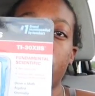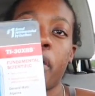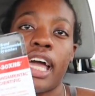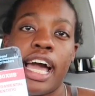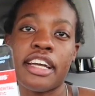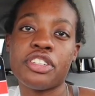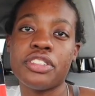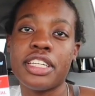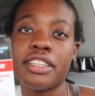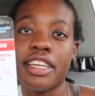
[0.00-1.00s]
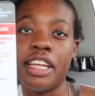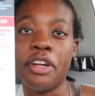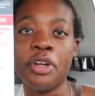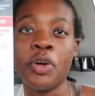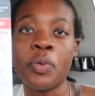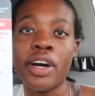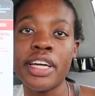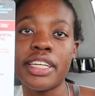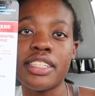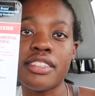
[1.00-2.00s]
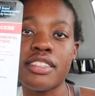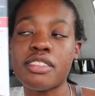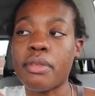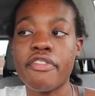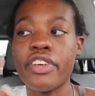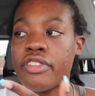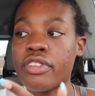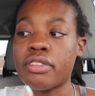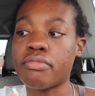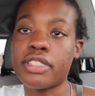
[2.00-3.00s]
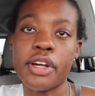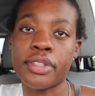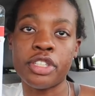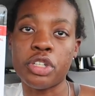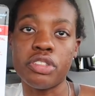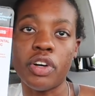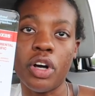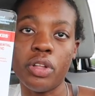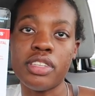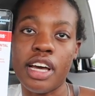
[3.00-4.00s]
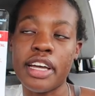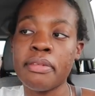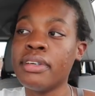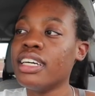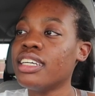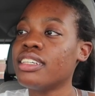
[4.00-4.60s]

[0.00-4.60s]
so I actually needed to get a new one, and this is my favorite calculator of all time.